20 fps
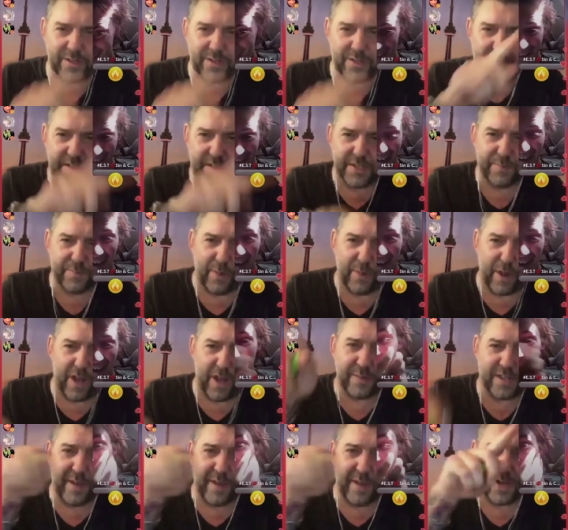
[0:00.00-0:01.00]
Outside this
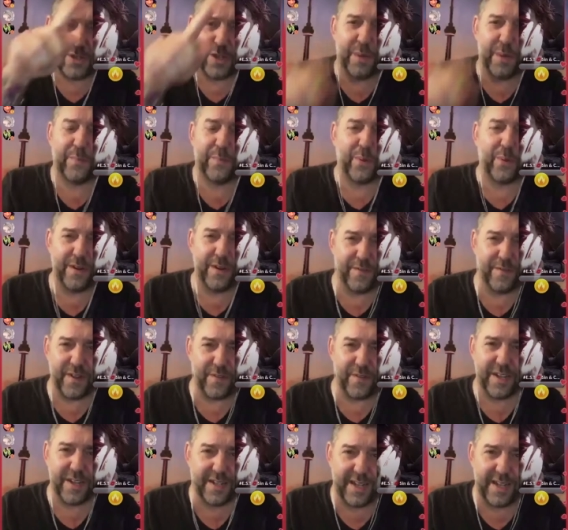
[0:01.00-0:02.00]
box, I'm actually a pretty
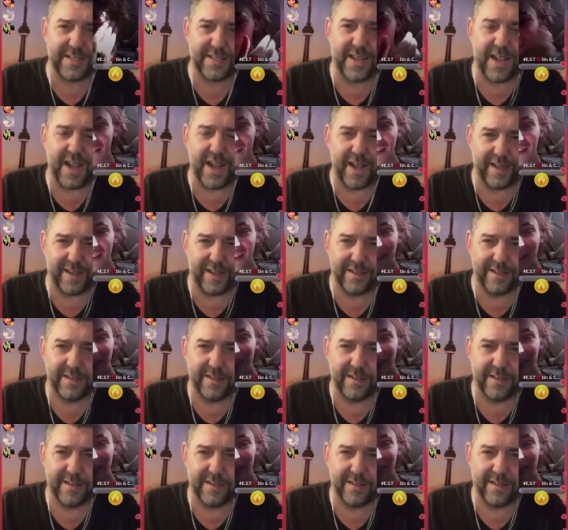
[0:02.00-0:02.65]
fucking nice guy,